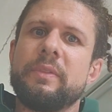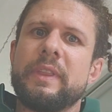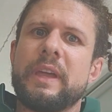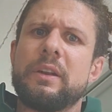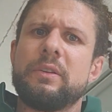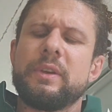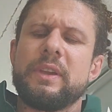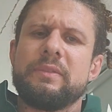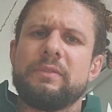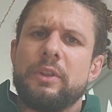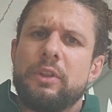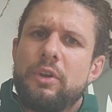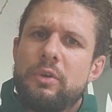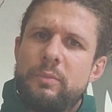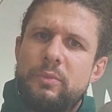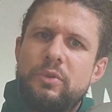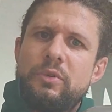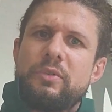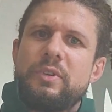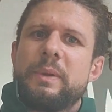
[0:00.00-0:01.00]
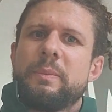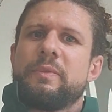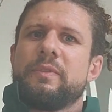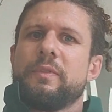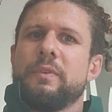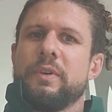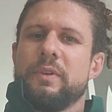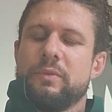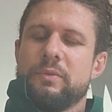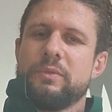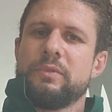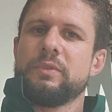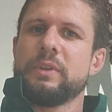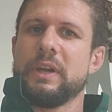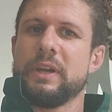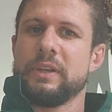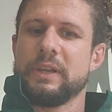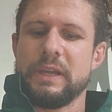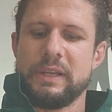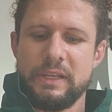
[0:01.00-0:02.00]
That'll give a lot more grip for
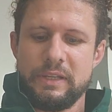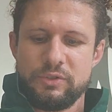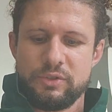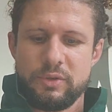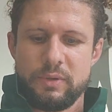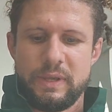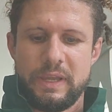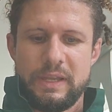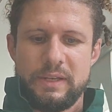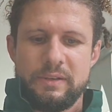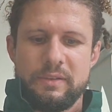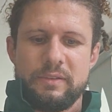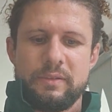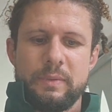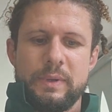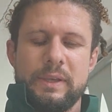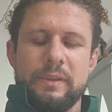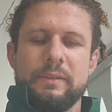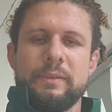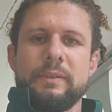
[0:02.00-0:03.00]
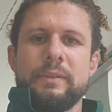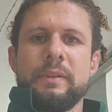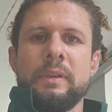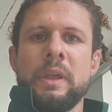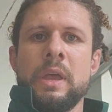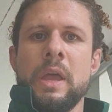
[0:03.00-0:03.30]
any two-handed swings.